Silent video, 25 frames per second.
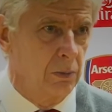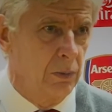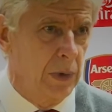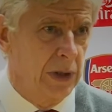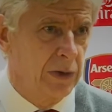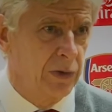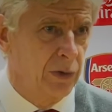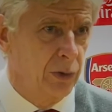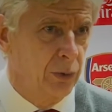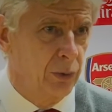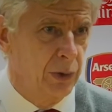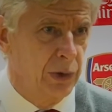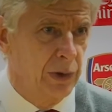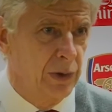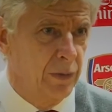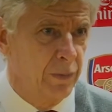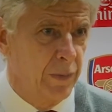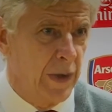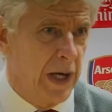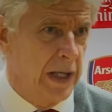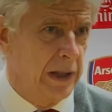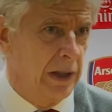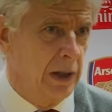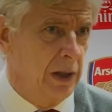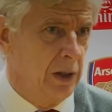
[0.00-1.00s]
Once you're in the
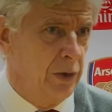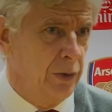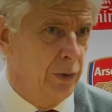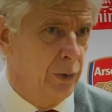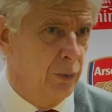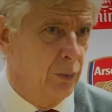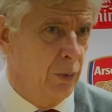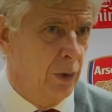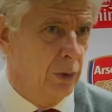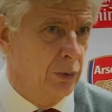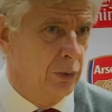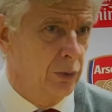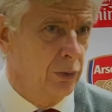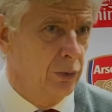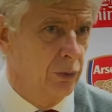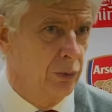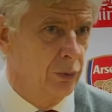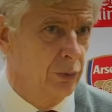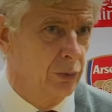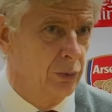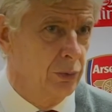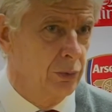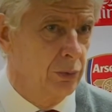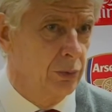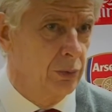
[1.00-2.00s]
final, you want
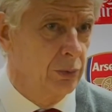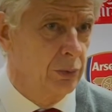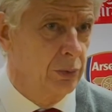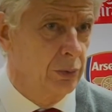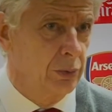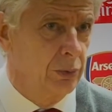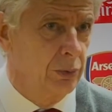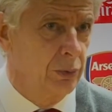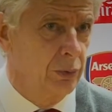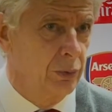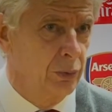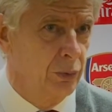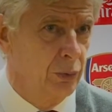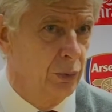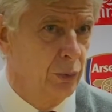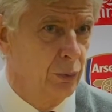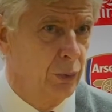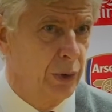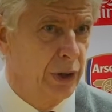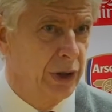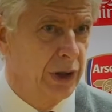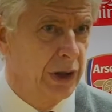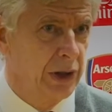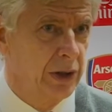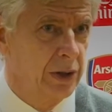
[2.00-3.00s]
to
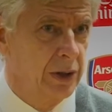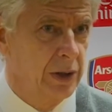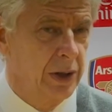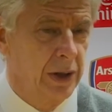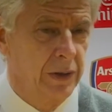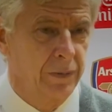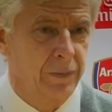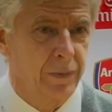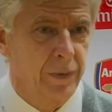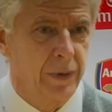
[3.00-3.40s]
win it.